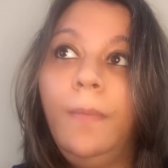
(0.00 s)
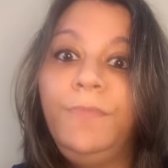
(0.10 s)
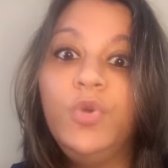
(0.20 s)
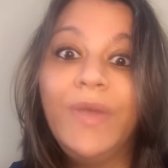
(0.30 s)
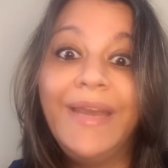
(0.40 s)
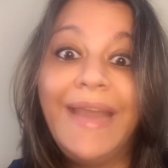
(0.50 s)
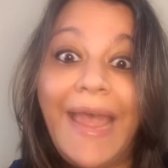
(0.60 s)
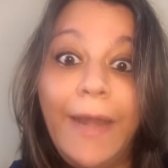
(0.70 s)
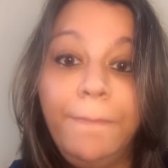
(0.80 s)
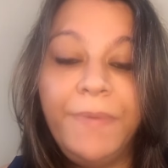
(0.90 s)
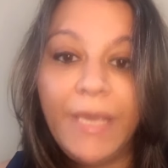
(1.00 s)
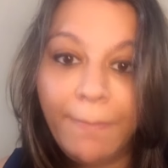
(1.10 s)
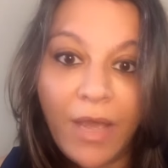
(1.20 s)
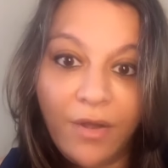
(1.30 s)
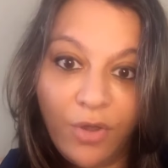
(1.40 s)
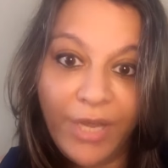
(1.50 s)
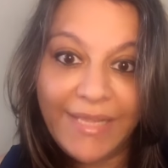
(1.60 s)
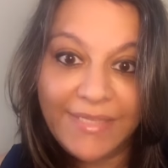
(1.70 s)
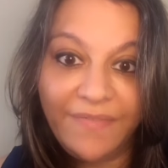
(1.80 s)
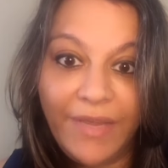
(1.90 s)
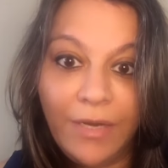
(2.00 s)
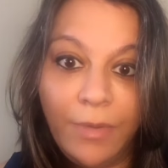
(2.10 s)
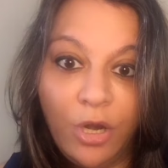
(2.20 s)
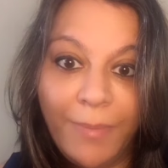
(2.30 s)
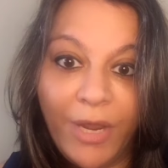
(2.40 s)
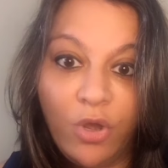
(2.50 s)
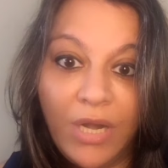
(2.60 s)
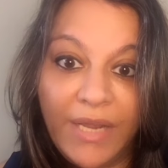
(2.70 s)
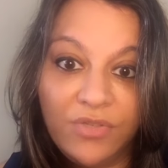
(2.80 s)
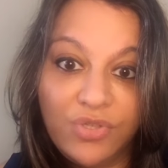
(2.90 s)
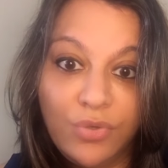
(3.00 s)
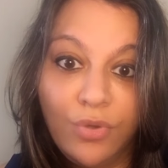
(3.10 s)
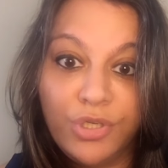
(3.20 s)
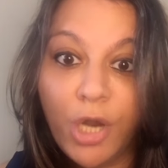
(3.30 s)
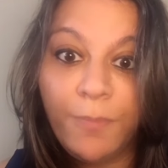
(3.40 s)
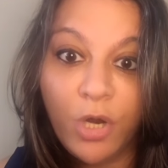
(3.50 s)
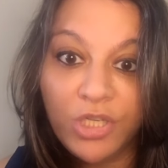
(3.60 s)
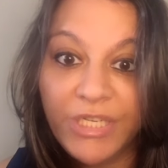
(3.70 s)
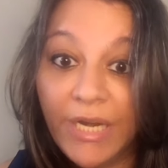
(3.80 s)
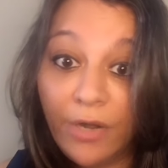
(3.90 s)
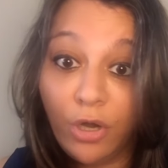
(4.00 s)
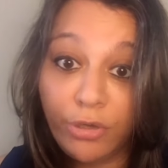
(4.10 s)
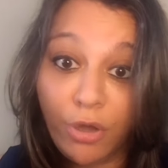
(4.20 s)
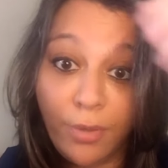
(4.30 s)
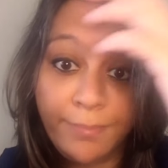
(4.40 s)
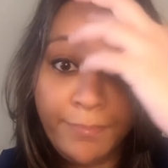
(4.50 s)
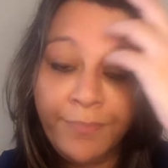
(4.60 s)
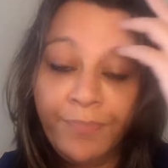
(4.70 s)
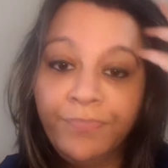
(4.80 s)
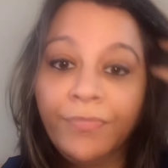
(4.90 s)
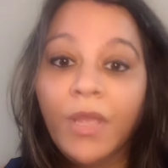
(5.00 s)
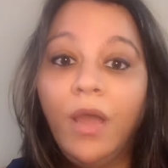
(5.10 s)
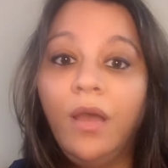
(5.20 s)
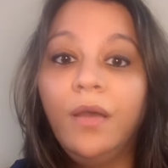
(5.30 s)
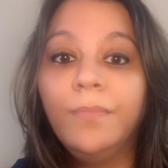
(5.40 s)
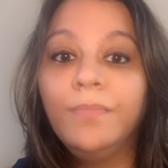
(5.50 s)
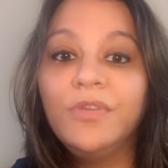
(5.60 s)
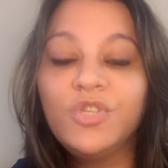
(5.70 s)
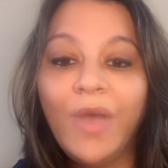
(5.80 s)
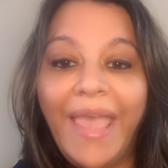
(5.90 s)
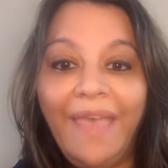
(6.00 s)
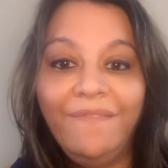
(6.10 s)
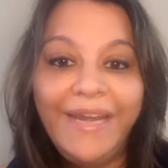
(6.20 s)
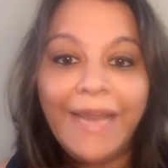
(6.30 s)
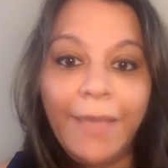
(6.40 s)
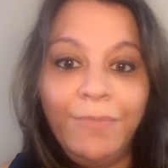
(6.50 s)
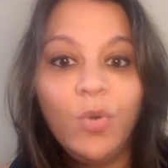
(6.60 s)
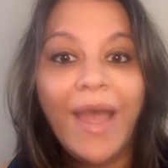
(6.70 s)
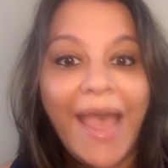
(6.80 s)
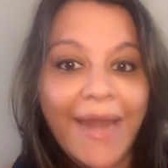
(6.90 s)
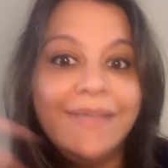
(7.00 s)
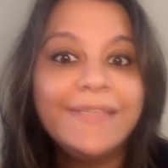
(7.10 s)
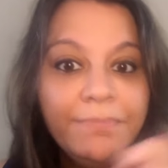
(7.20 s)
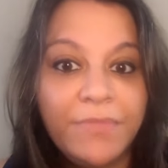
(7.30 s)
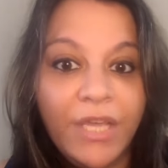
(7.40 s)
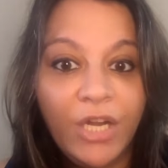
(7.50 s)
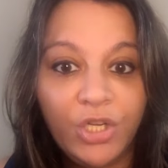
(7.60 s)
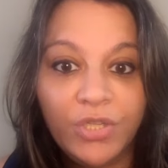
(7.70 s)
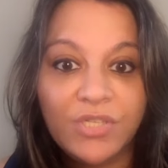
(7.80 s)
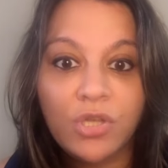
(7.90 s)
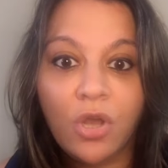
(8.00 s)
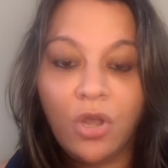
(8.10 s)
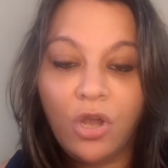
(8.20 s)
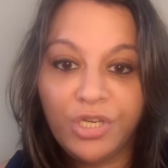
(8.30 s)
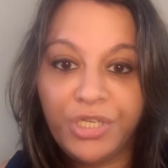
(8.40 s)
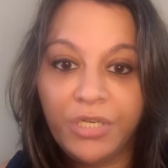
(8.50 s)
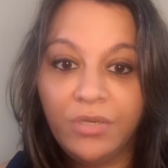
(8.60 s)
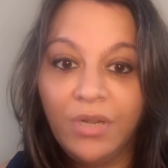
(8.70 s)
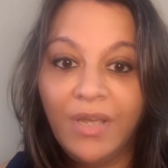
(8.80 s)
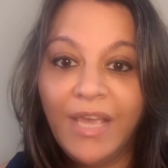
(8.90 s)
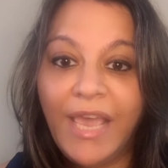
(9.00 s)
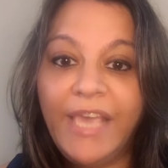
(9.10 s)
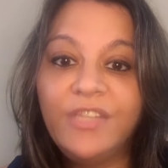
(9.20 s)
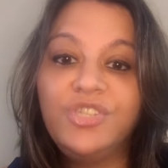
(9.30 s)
You can add BMR oil that's available on my online store, shop.sheelaa.com. So every time you add something to this concoction, it's